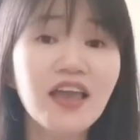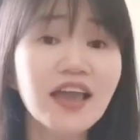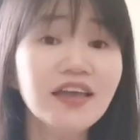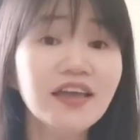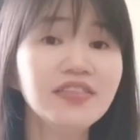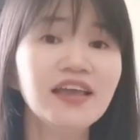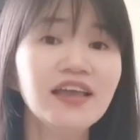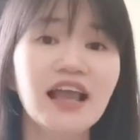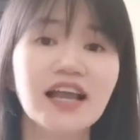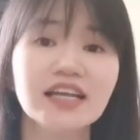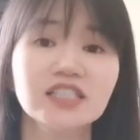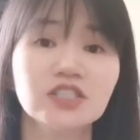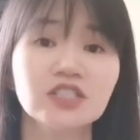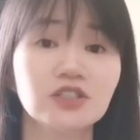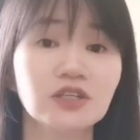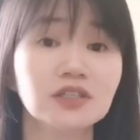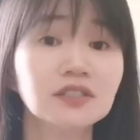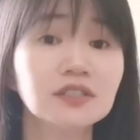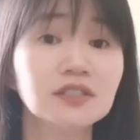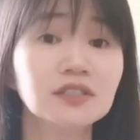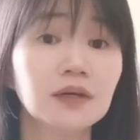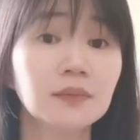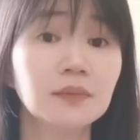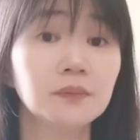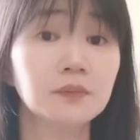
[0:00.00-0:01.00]
Are there any
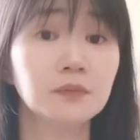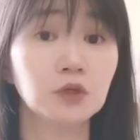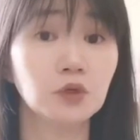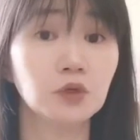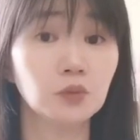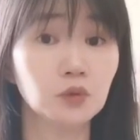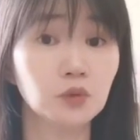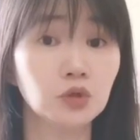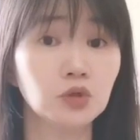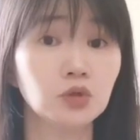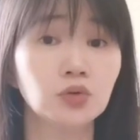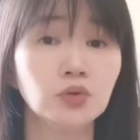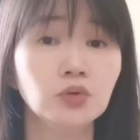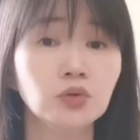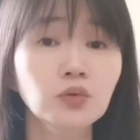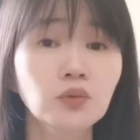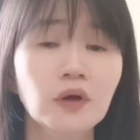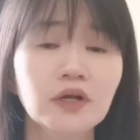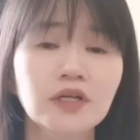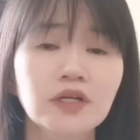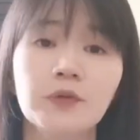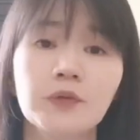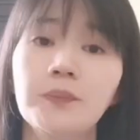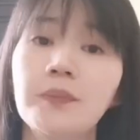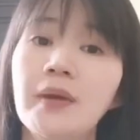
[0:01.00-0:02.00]
extra steps you would do
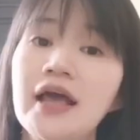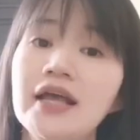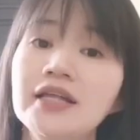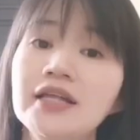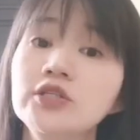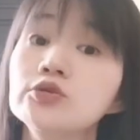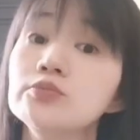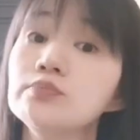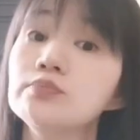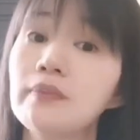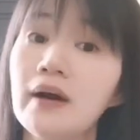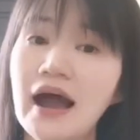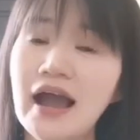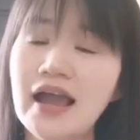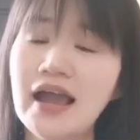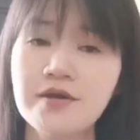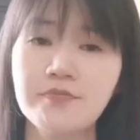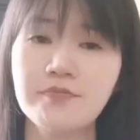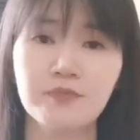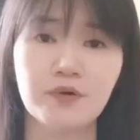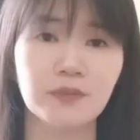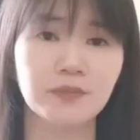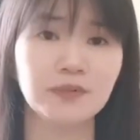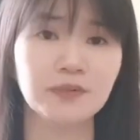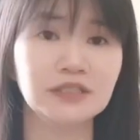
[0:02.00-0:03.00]
when you plan to
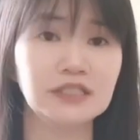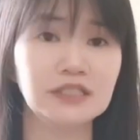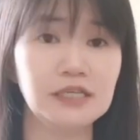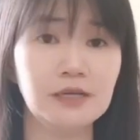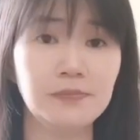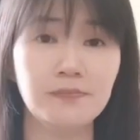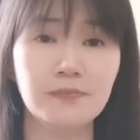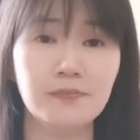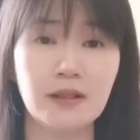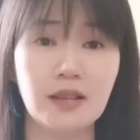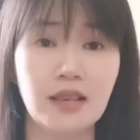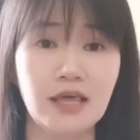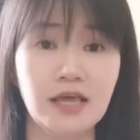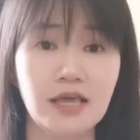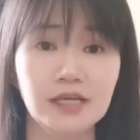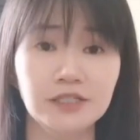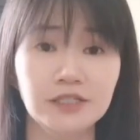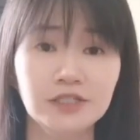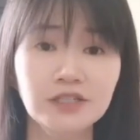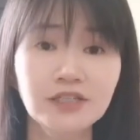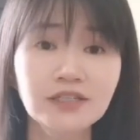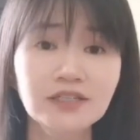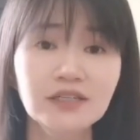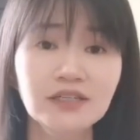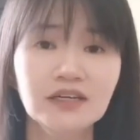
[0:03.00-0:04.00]
buy a property in
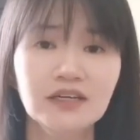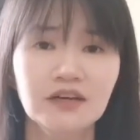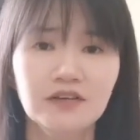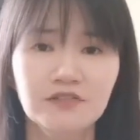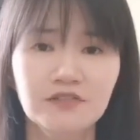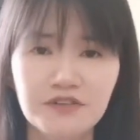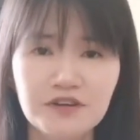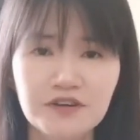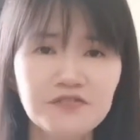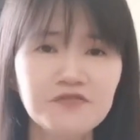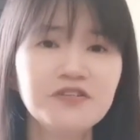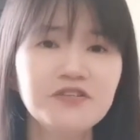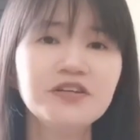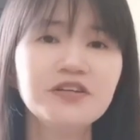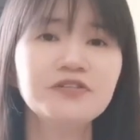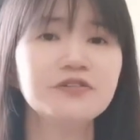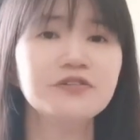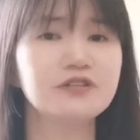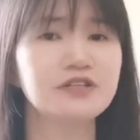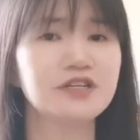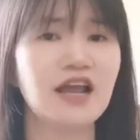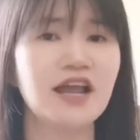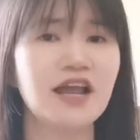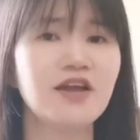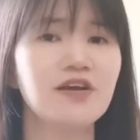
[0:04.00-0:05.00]
Malaysia? Feel free
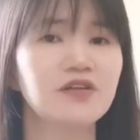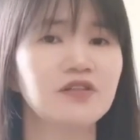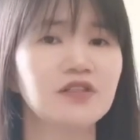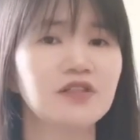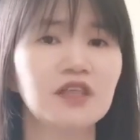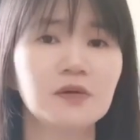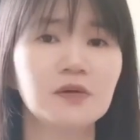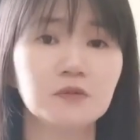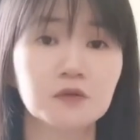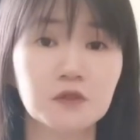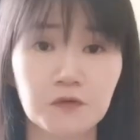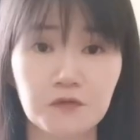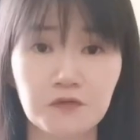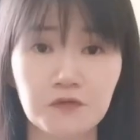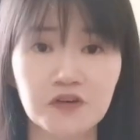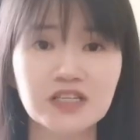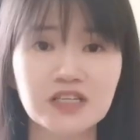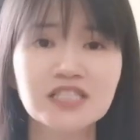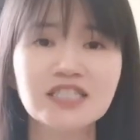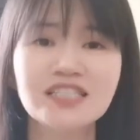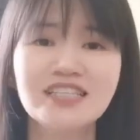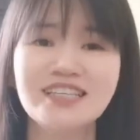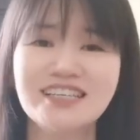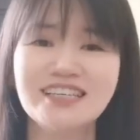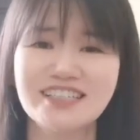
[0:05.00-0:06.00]
to share your tips with
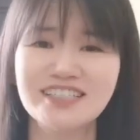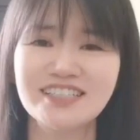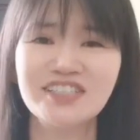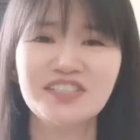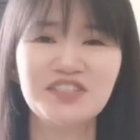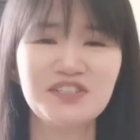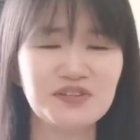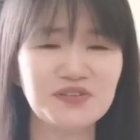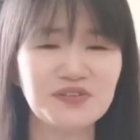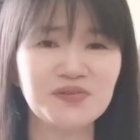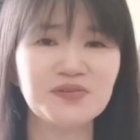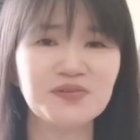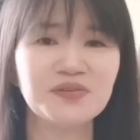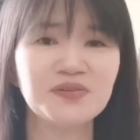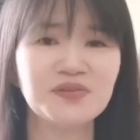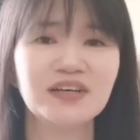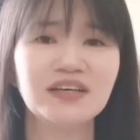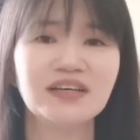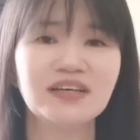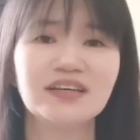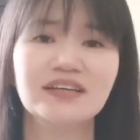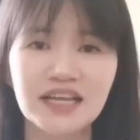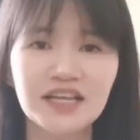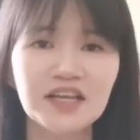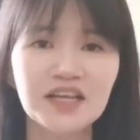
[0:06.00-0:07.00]
us here too.
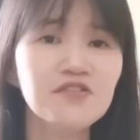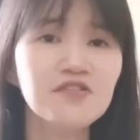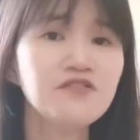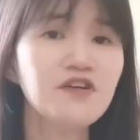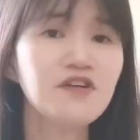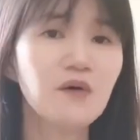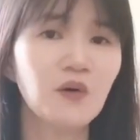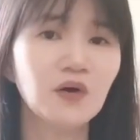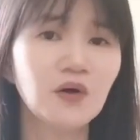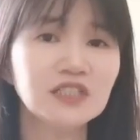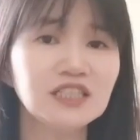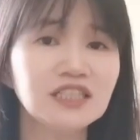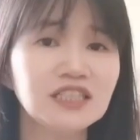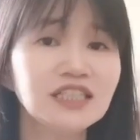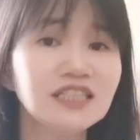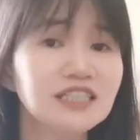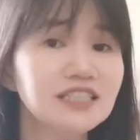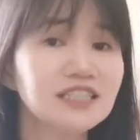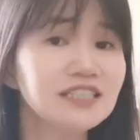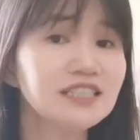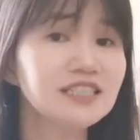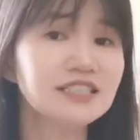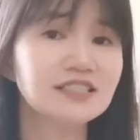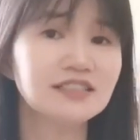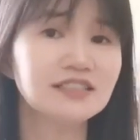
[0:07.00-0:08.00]
Thank you for
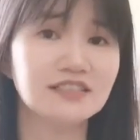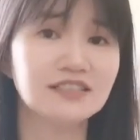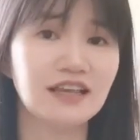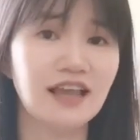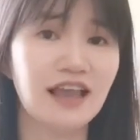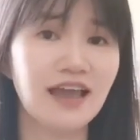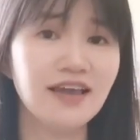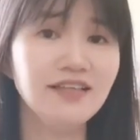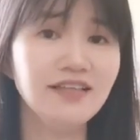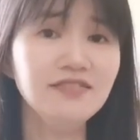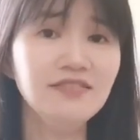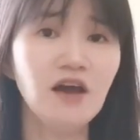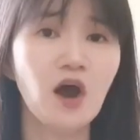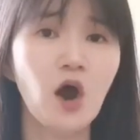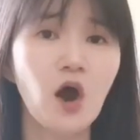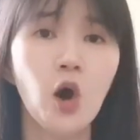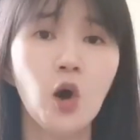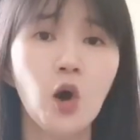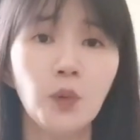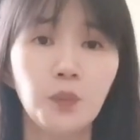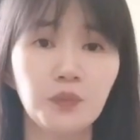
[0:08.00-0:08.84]
watching this till the end.